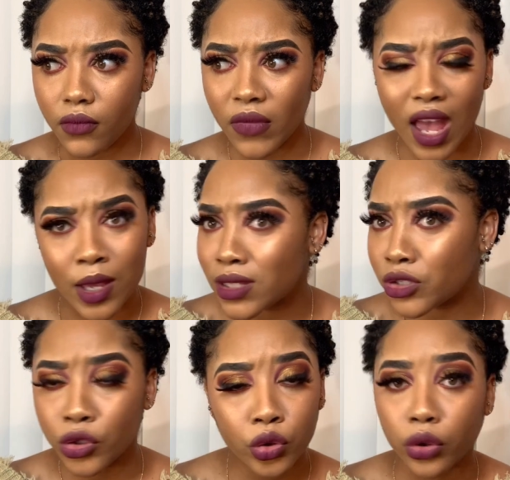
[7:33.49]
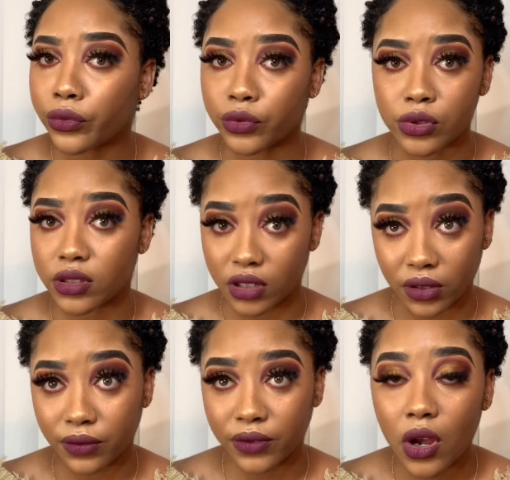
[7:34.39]
I still go through stuff
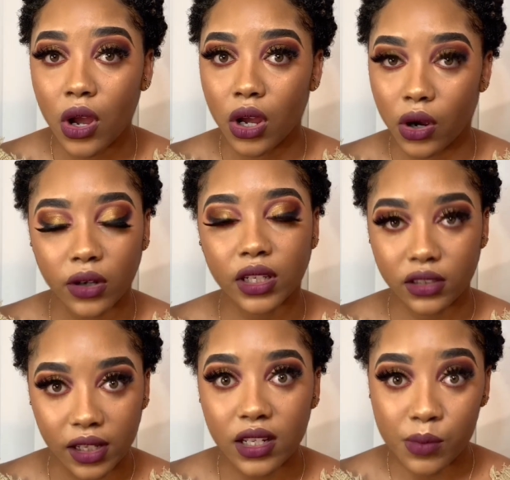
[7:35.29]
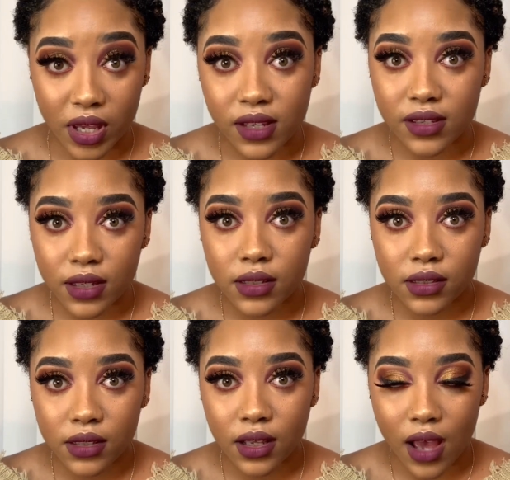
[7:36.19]
on a daily basis.